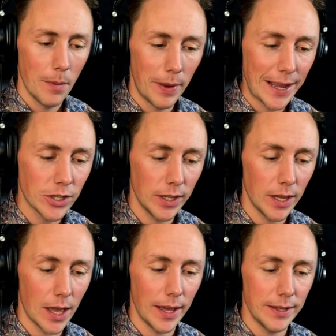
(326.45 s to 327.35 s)
But
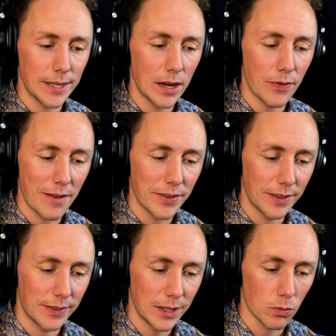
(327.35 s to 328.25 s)
actually, instead of
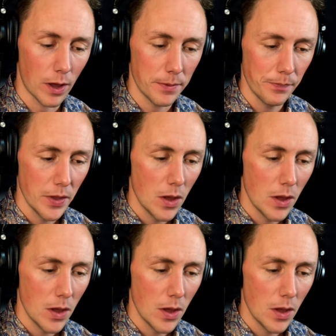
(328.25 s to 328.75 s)
having this one,